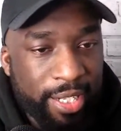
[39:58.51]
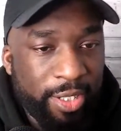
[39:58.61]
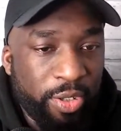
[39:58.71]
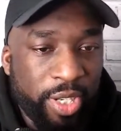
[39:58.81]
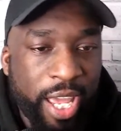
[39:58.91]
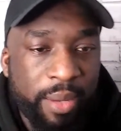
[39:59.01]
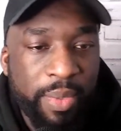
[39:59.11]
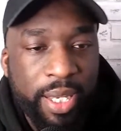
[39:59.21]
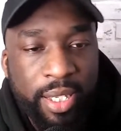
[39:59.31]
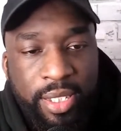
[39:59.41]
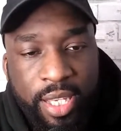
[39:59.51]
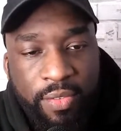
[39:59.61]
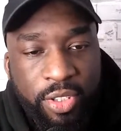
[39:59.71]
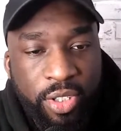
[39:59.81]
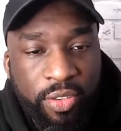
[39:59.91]
Lil Gaming,
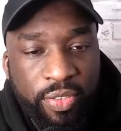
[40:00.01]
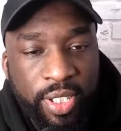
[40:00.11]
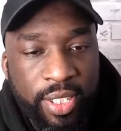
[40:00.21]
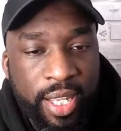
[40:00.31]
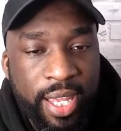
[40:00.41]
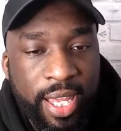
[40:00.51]
Savage, do you think that